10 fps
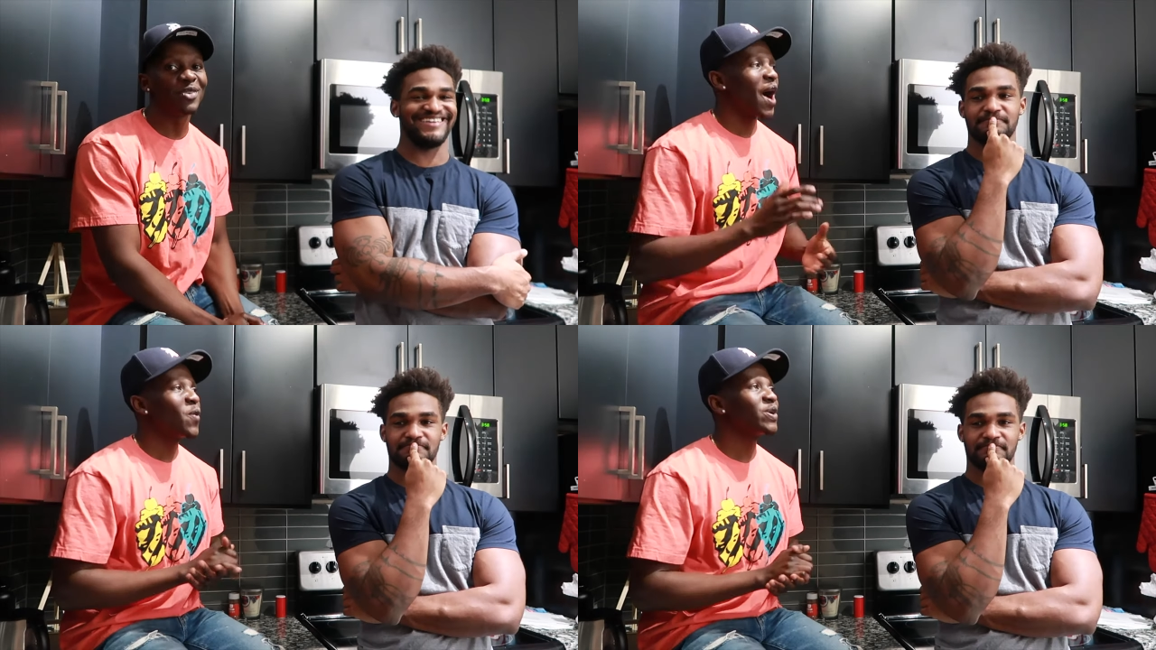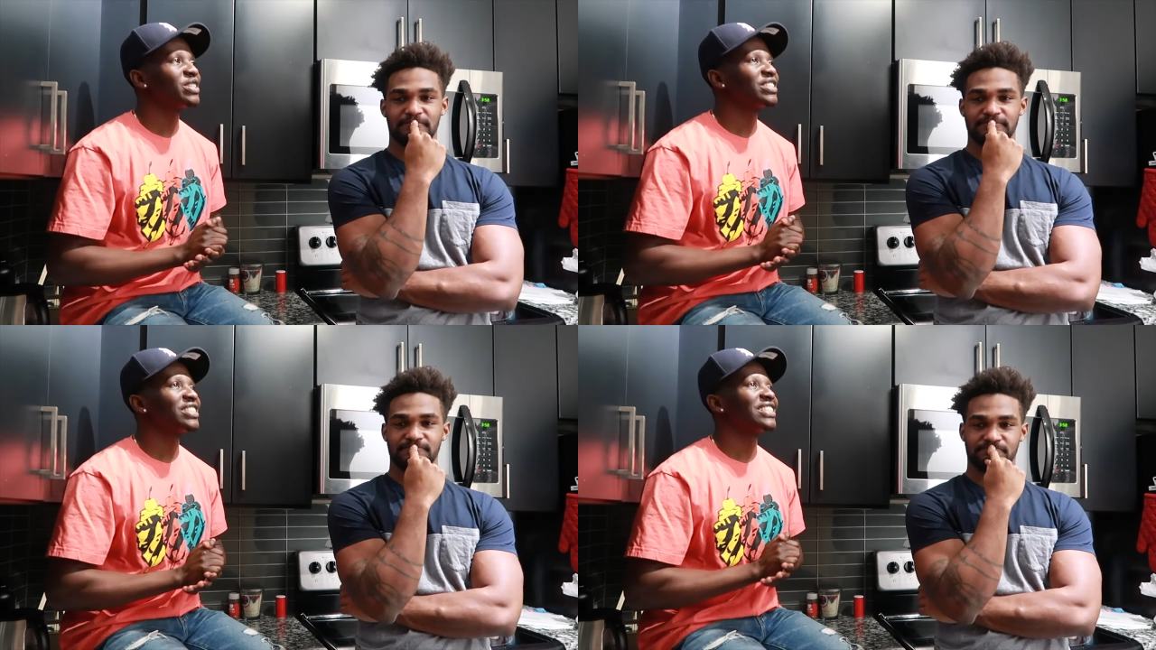Speaker 1: How
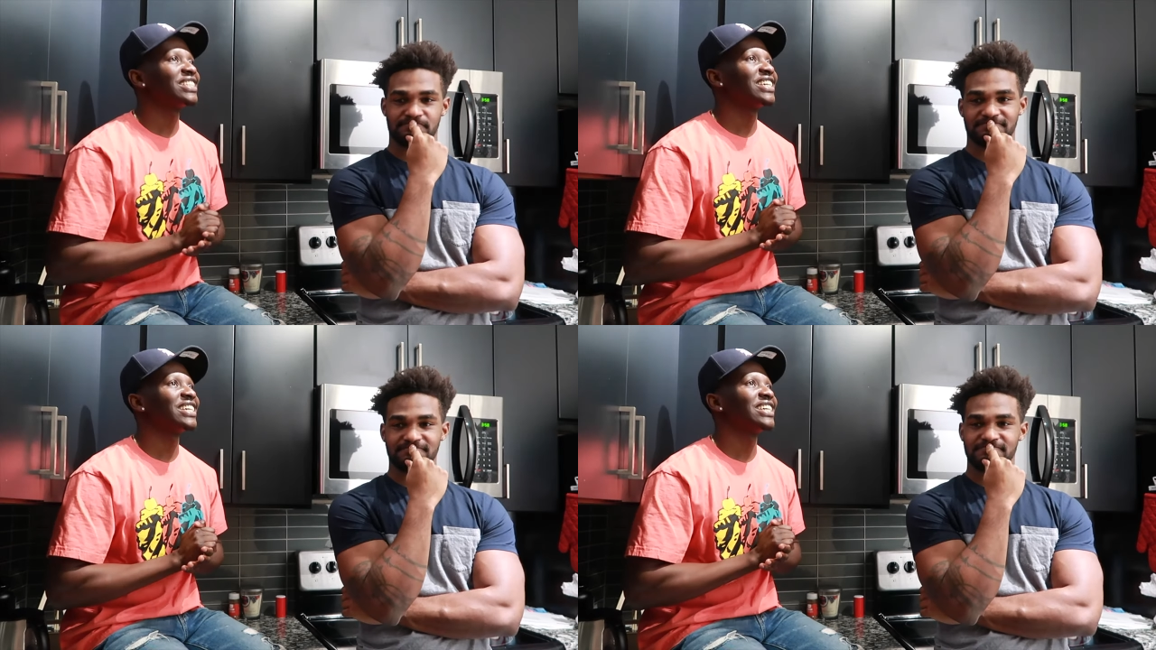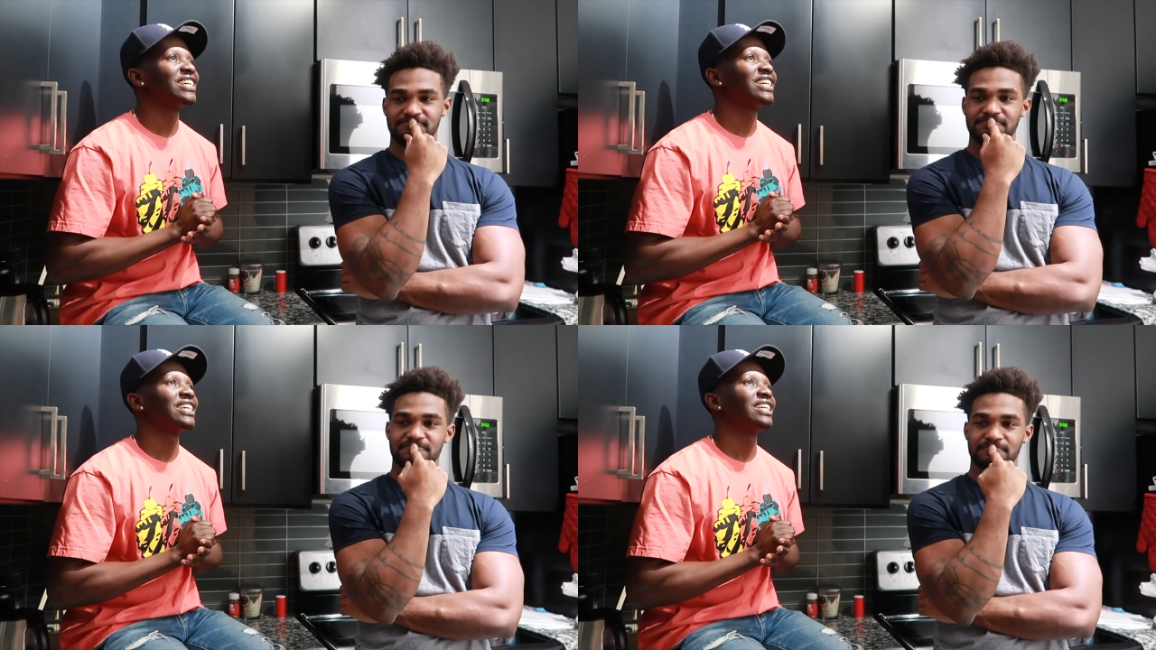was
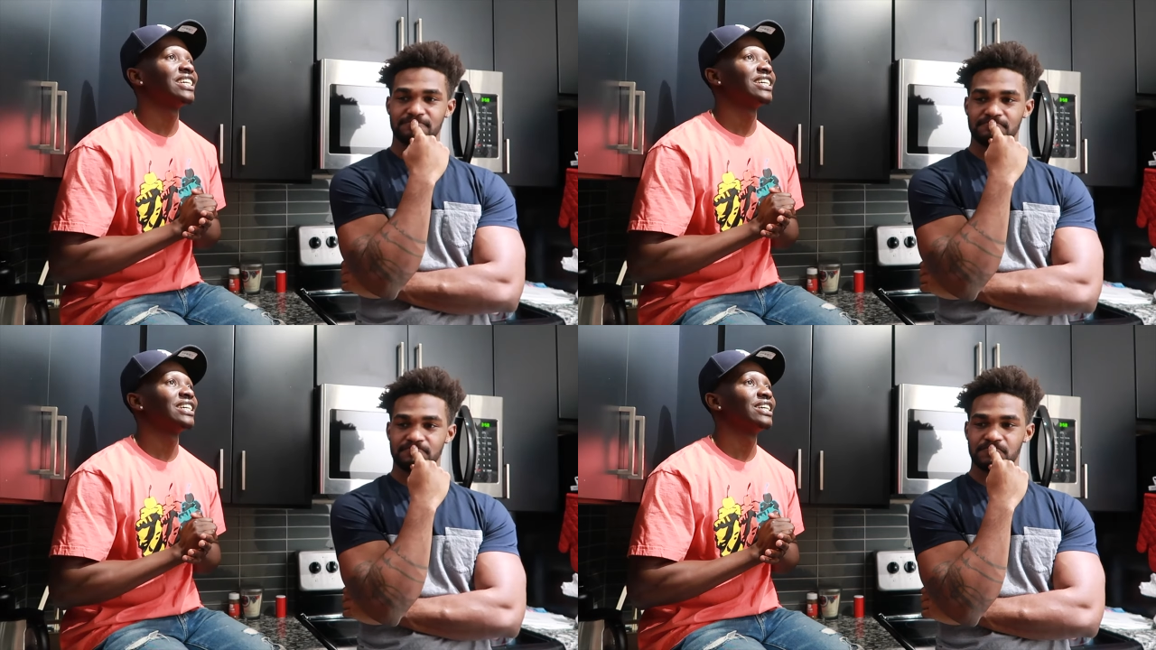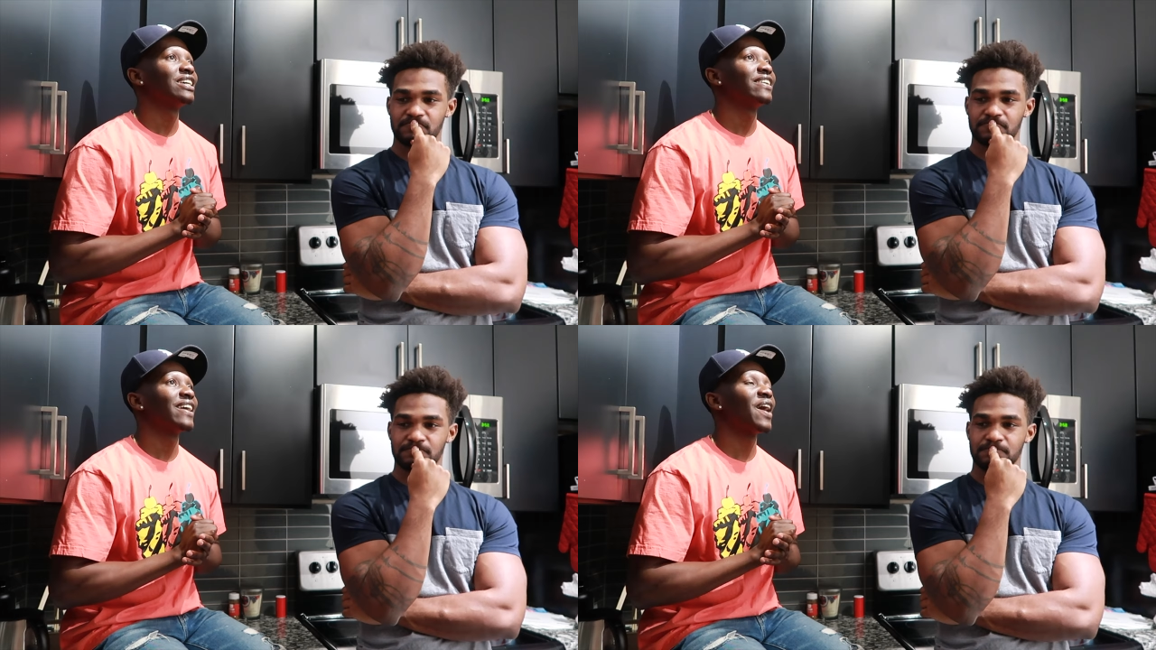
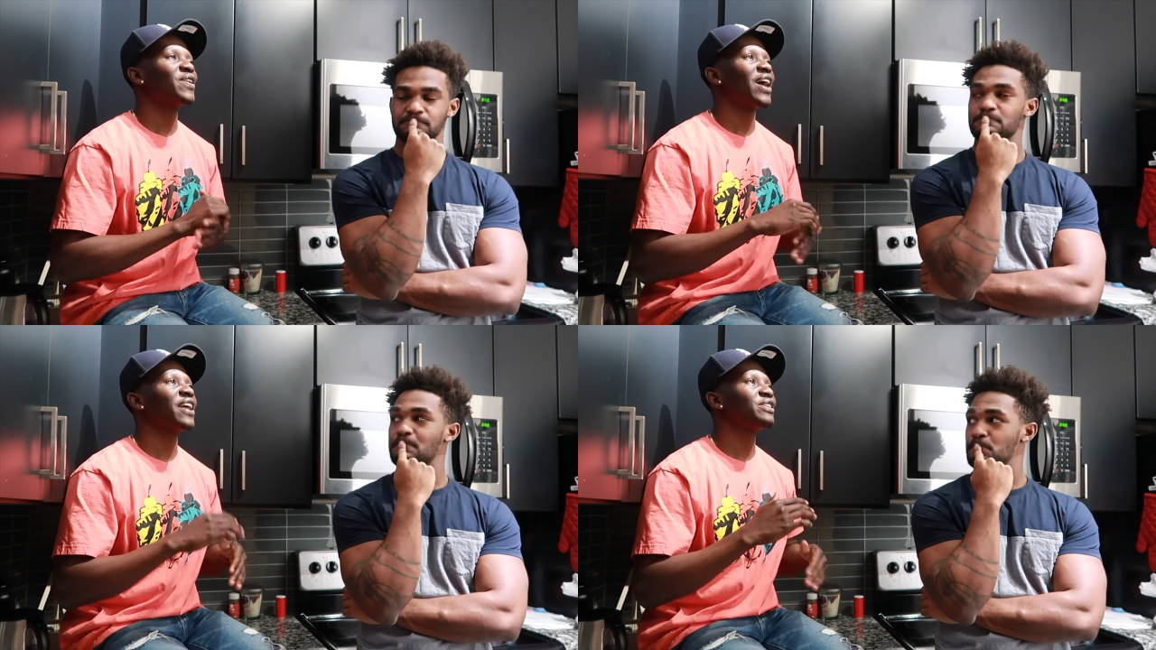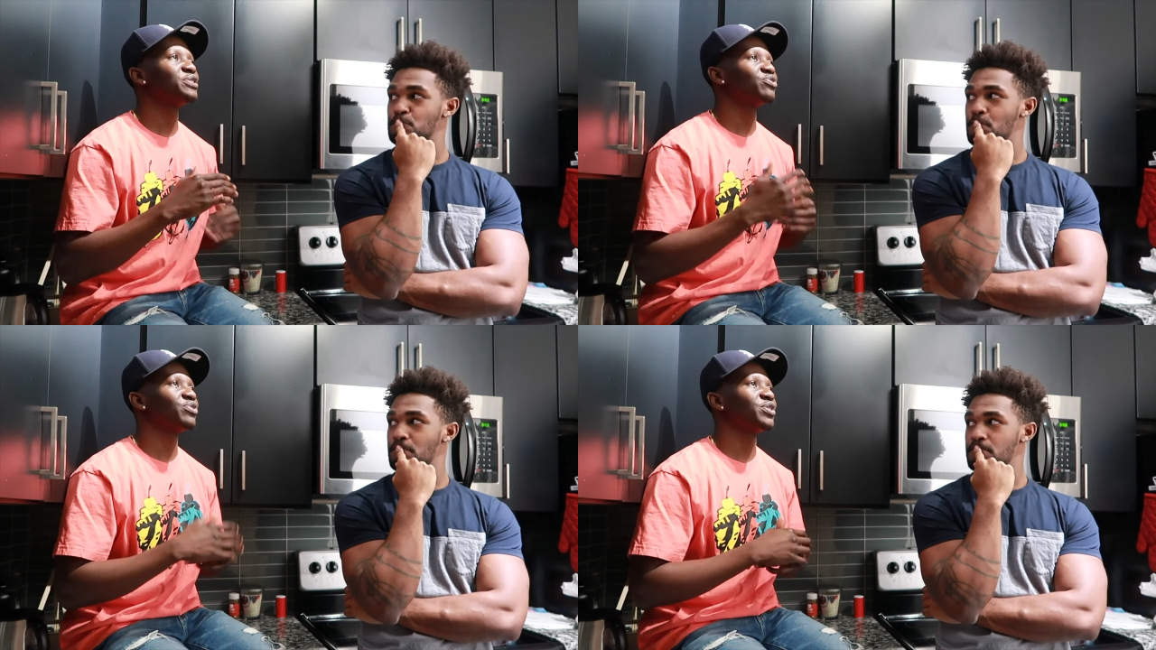how how did
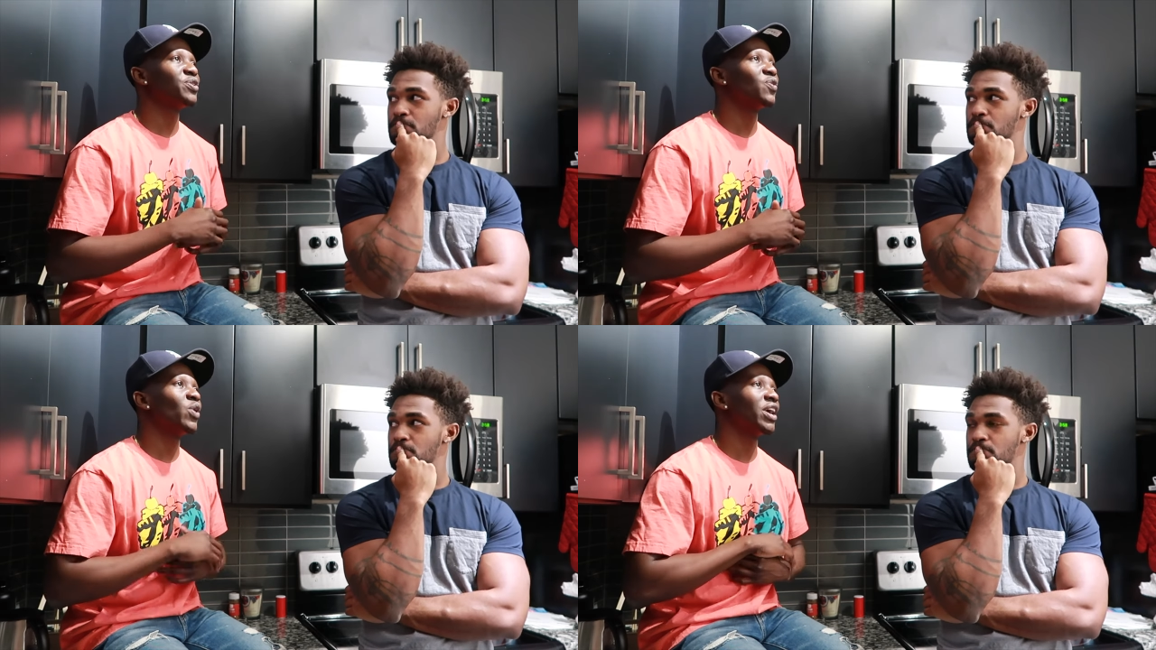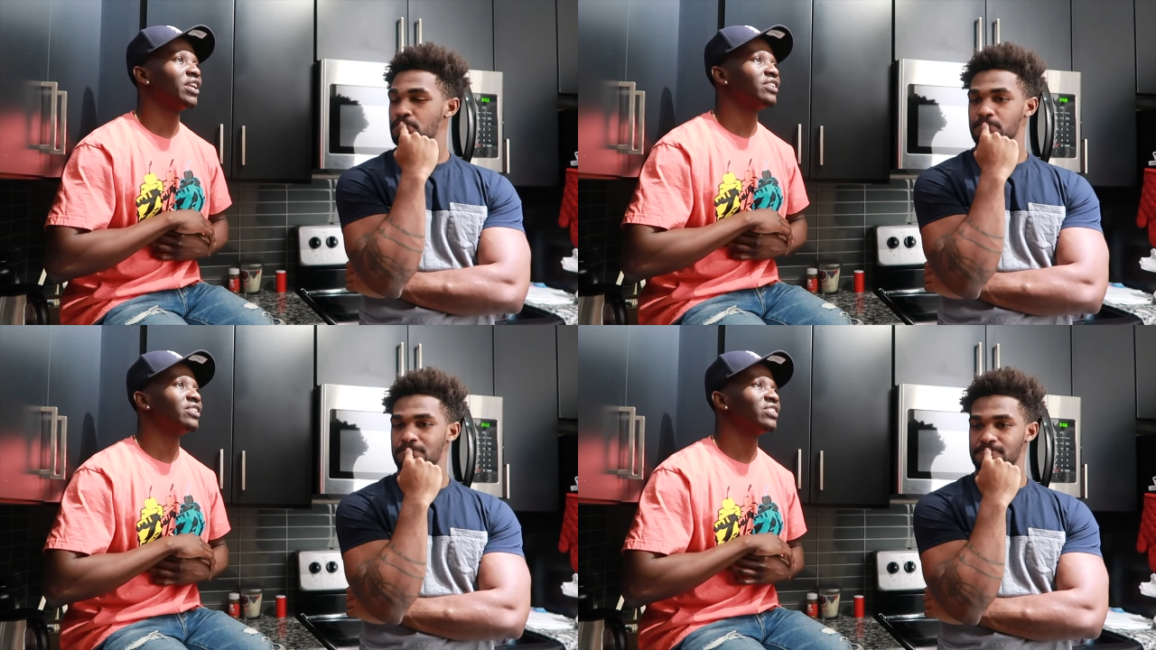you feel
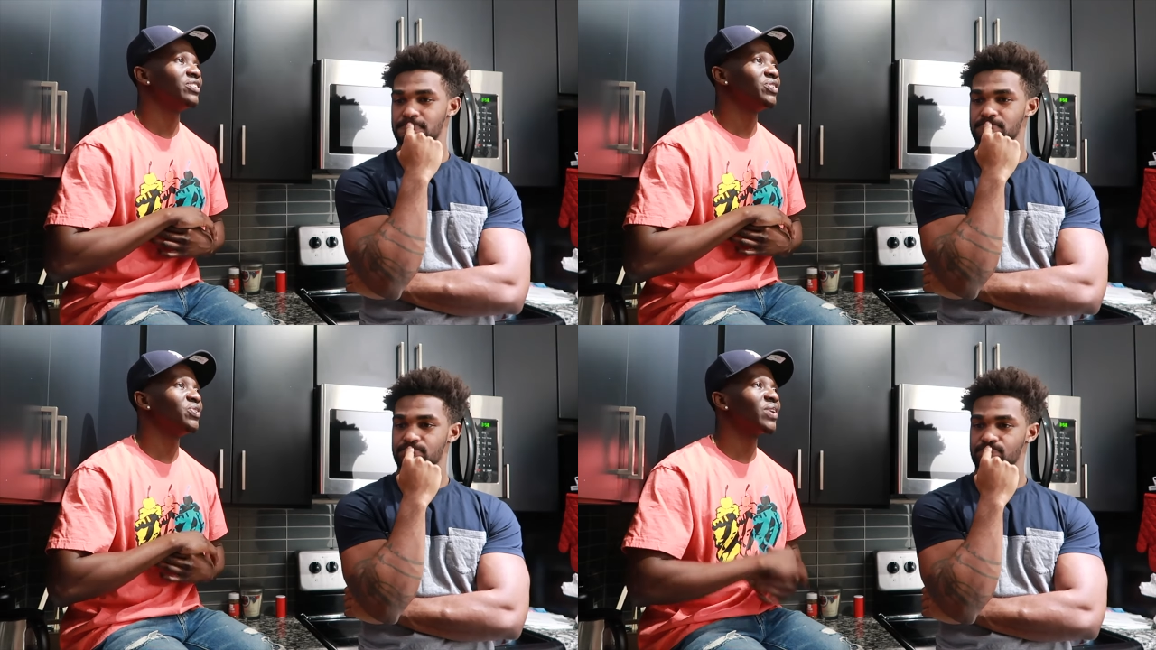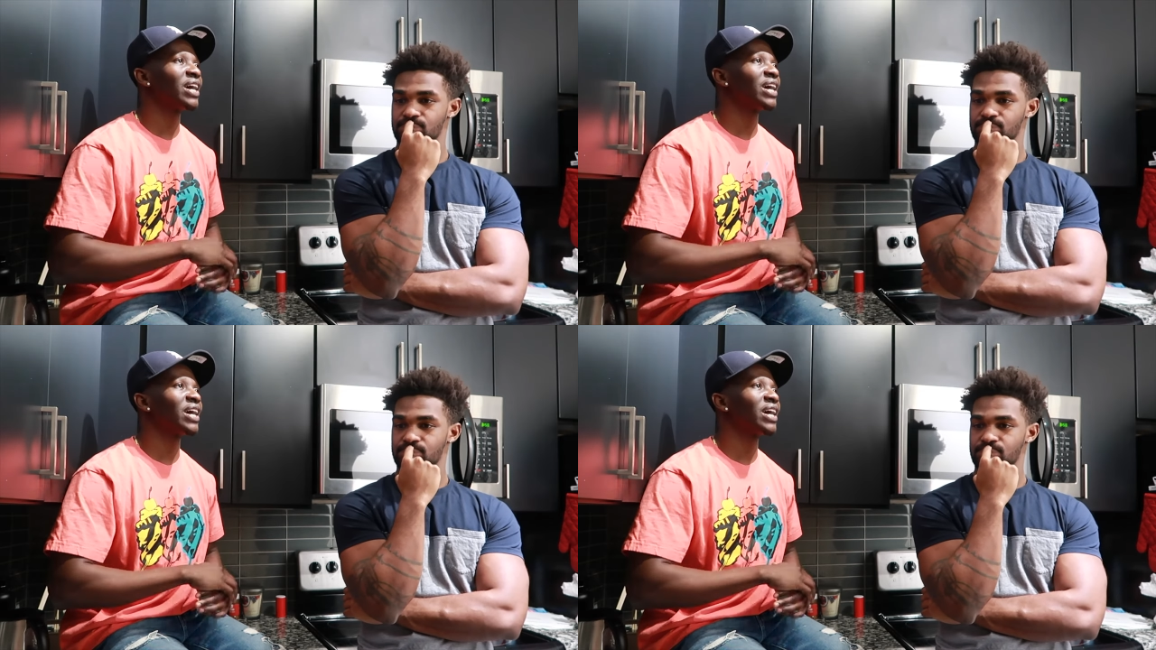when you